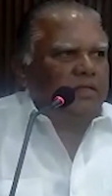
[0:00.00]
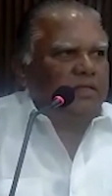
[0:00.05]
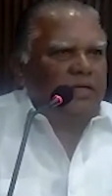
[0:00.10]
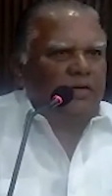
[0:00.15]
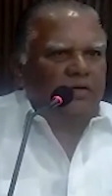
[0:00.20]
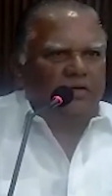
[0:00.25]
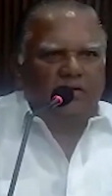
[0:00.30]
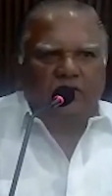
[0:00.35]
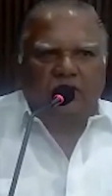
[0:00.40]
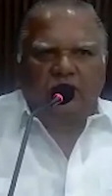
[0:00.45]
They
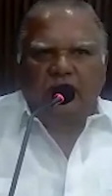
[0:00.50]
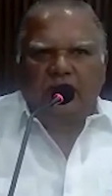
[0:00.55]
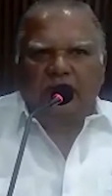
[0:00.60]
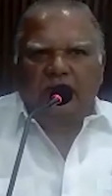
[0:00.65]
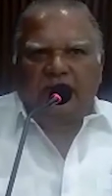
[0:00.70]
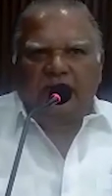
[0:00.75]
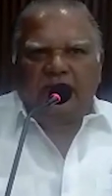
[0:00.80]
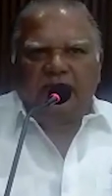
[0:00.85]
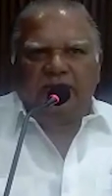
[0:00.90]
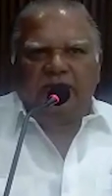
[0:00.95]
are going to
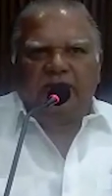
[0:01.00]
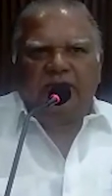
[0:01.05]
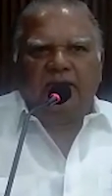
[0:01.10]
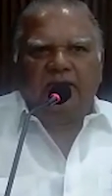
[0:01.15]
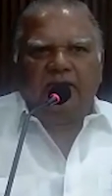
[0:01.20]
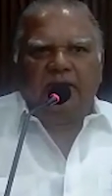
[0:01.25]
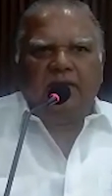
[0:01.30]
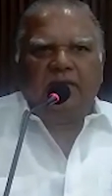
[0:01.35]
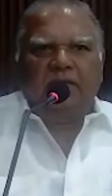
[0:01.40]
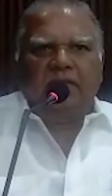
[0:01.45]
increase the
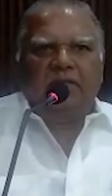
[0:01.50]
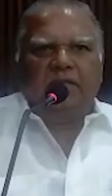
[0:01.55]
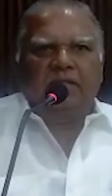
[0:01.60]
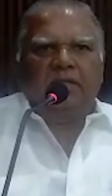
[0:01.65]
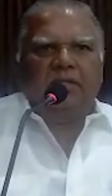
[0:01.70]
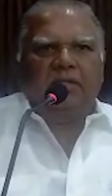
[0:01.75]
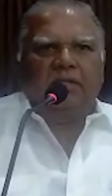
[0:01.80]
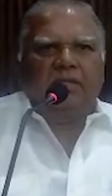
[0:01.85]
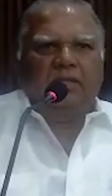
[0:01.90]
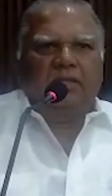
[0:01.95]

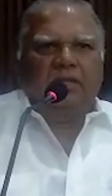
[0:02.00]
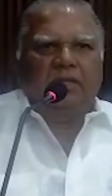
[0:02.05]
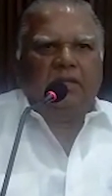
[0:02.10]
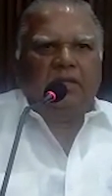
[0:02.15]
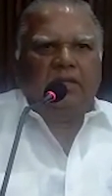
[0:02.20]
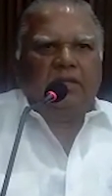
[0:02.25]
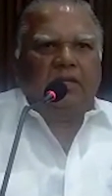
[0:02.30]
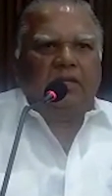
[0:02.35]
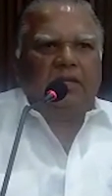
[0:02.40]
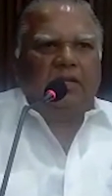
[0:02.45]

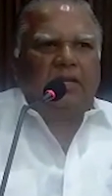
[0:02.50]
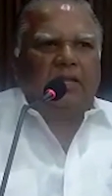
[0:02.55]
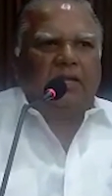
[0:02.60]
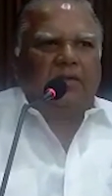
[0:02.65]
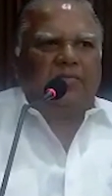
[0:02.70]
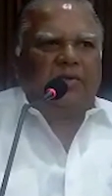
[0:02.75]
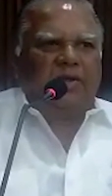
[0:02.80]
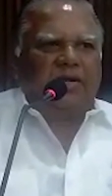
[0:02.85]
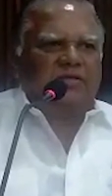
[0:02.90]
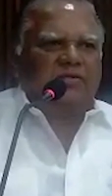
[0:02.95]

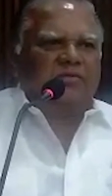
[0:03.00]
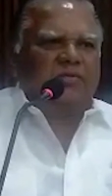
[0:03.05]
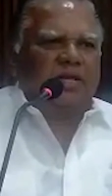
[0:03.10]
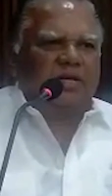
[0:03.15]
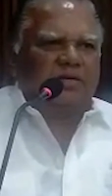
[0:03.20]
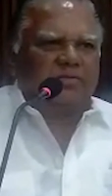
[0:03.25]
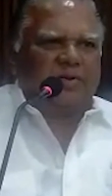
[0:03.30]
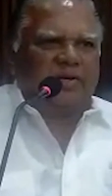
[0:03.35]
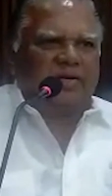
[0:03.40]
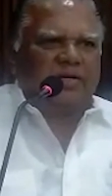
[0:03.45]
life
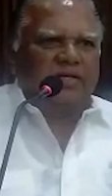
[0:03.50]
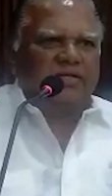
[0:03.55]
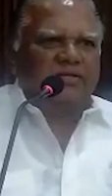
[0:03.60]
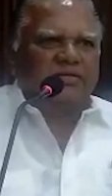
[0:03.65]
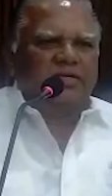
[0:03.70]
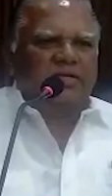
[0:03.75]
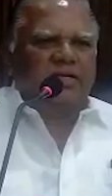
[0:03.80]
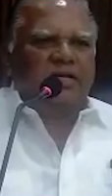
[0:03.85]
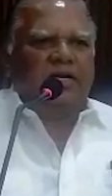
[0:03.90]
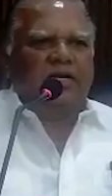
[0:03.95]

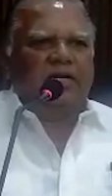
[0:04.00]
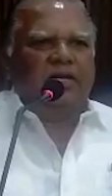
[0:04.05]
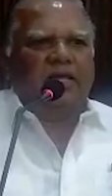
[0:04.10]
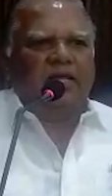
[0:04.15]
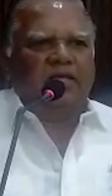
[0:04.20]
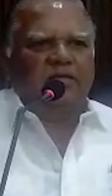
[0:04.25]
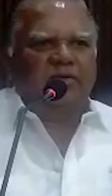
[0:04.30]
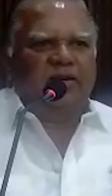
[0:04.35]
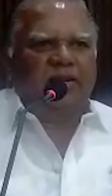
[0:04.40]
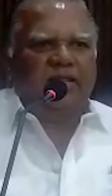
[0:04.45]
expectancy and
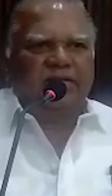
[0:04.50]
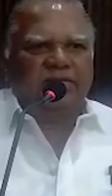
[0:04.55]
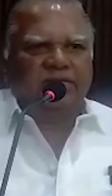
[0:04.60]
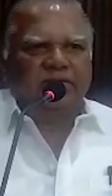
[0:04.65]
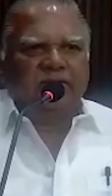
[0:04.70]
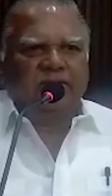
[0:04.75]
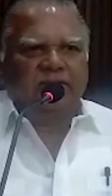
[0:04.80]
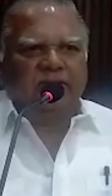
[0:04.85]
as well as